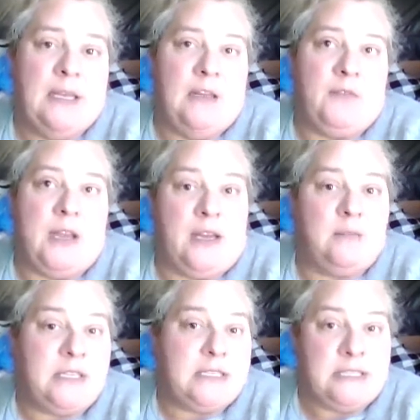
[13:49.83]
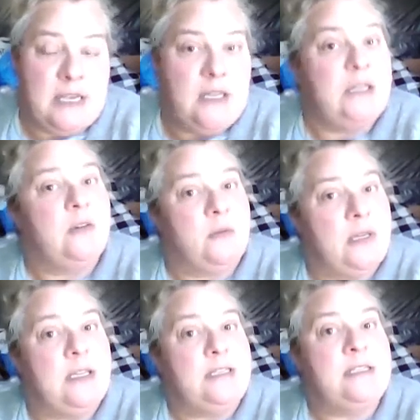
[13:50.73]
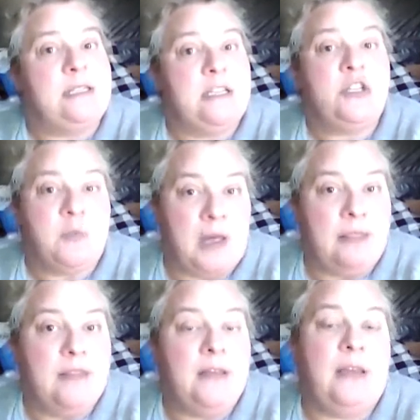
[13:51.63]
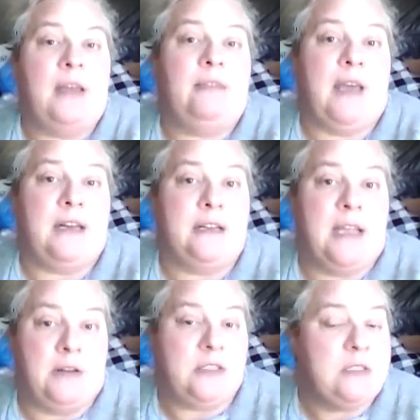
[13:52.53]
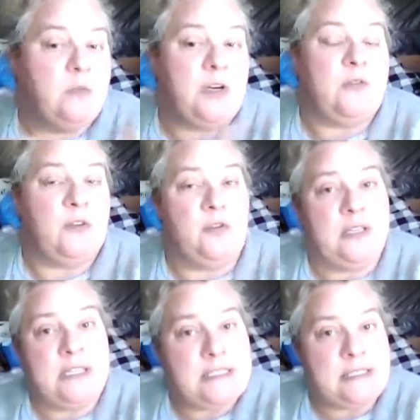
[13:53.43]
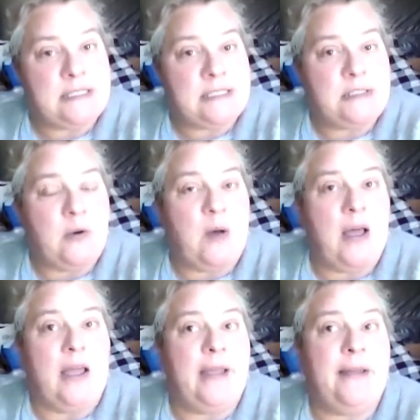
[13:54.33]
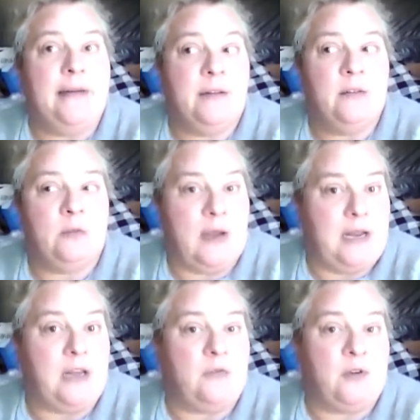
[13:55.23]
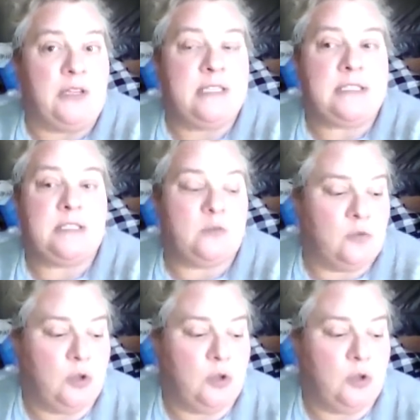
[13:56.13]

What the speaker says: If the item doesn't sell, it relists each month, and that it counts as one of your free listings. So I ran out of free listings.